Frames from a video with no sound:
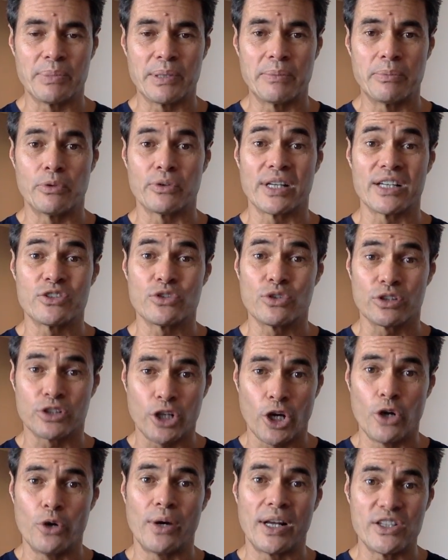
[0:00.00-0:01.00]
people they should
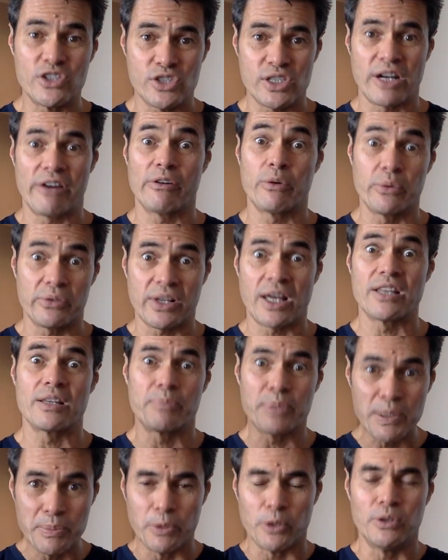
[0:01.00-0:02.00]
go and share it with other
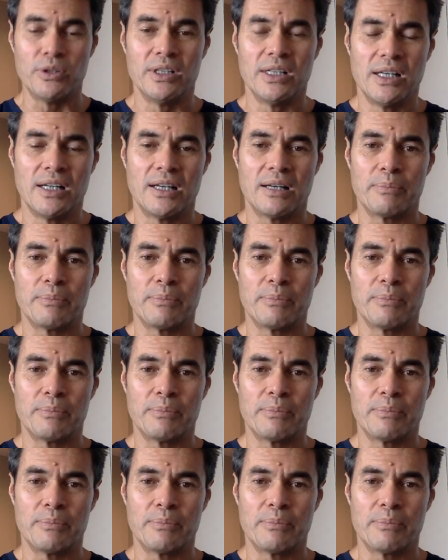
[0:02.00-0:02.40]
people,